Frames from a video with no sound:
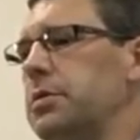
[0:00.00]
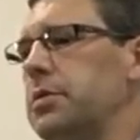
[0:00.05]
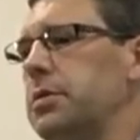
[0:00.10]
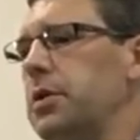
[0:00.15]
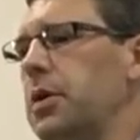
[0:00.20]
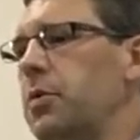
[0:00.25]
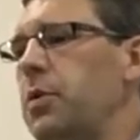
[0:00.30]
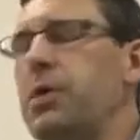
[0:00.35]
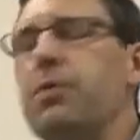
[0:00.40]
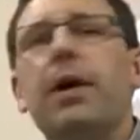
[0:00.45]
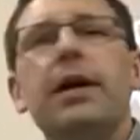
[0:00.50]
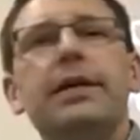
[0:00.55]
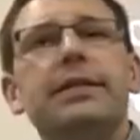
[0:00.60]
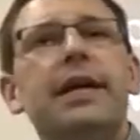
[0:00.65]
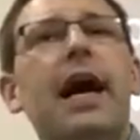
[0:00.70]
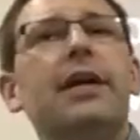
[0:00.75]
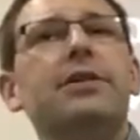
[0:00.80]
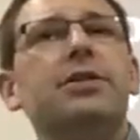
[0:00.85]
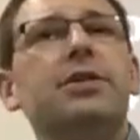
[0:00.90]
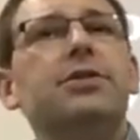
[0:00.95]
We want
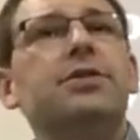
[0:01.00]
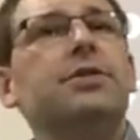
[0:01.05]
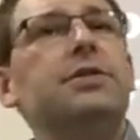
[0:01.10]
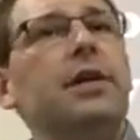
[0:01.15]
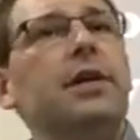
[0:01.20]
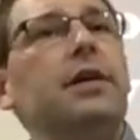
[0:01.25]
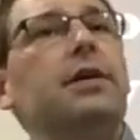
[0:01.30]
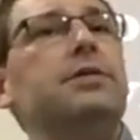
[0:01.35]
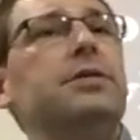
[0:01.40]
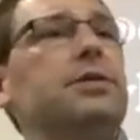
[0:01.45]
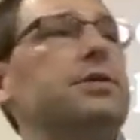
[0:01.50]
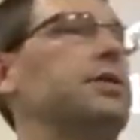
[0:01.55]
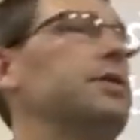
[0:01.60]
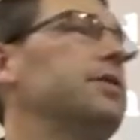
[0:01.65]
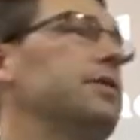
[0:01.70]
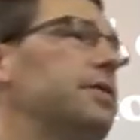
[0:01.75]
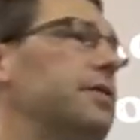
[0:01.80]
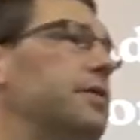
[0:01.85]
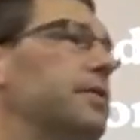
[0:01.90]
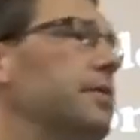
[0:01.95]
doctors who tell us the
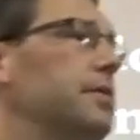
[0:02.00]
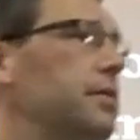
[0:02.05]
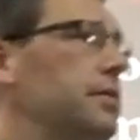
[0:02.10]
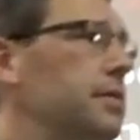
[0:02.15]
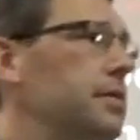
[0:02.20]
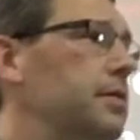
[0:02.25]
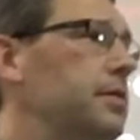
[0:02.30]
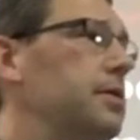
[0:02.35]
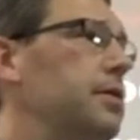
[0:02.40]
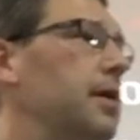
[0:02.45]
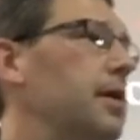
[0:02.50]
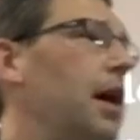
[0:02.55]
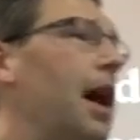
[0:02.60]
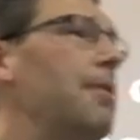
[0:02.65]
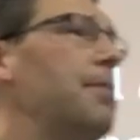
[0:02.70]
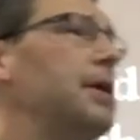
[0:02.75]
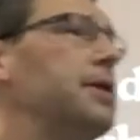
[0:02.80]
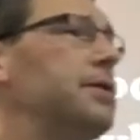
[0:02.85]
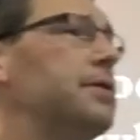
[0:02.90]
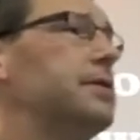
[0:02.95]
truth. How
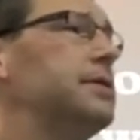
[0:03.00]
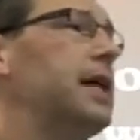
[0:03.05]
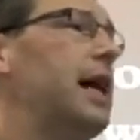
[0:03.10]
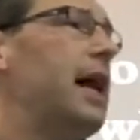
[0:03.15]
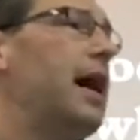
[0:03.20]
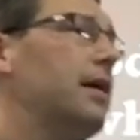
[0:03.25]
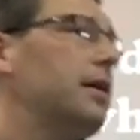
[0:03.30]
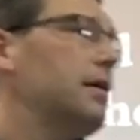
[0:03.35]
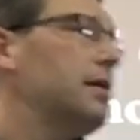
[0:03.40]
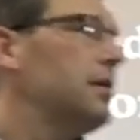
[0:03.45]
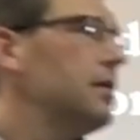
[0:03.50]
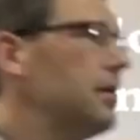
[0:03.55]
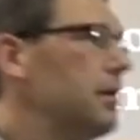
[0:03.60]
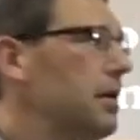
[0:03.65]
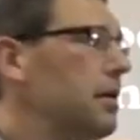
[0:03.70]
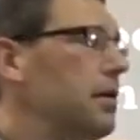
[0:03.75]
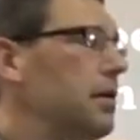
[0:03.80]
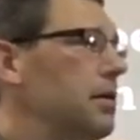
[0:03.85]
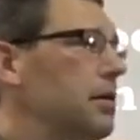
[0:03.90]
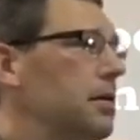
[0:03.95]
am I doing, doc?
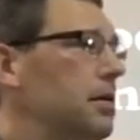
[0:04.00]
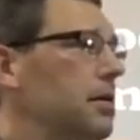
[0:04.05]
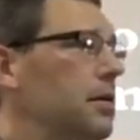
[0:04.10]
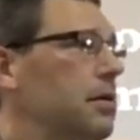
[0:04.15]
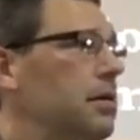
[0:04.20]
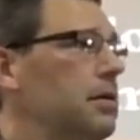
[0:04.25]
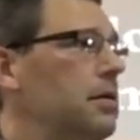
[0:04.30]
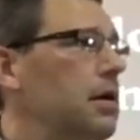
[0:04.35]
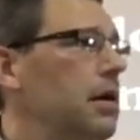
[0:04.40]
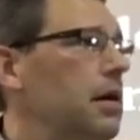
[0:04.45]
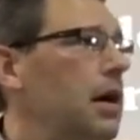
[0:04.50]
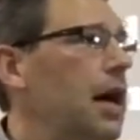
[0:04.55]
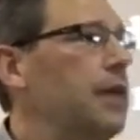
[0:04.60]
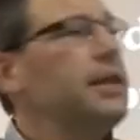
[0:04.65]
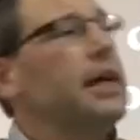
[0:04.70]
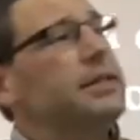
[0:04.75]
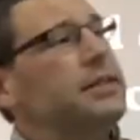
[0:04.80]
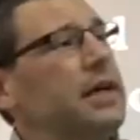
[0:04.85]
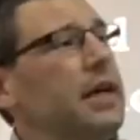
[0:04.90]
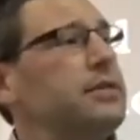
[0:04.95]
How'd
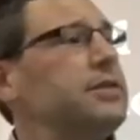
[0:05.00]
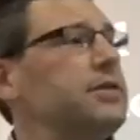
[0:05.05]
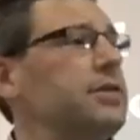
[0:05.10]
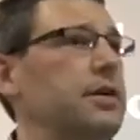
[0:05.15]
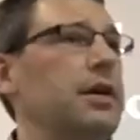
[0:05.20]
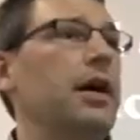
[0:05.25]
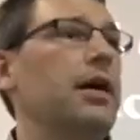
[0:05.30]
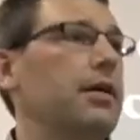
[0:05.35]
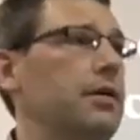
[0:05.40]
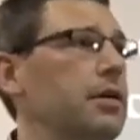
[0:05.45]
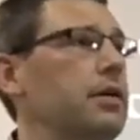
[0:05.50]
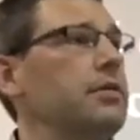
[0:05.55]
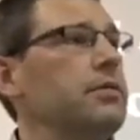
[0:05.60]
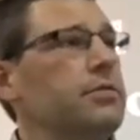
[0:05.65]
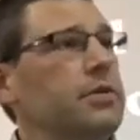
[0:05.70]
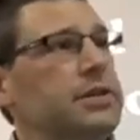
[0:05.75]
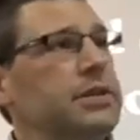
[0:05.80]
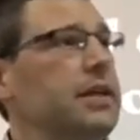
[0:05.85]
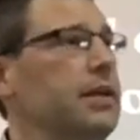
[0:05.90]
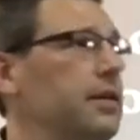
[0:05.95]
that test turn out?
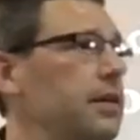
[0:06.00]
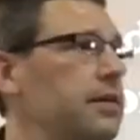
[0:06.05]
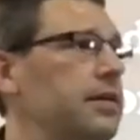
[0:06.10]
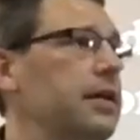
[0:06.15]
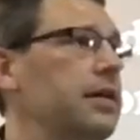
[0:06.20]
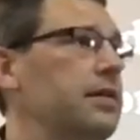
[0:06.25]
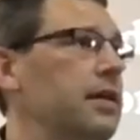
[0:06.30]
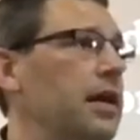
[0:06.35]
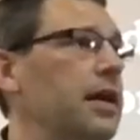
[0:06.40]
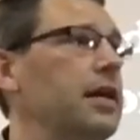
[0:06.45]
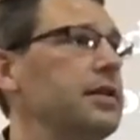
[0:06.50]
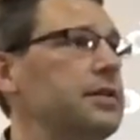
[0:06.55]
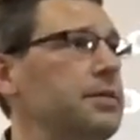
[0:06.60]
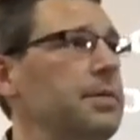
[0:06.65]
You see anything that I should be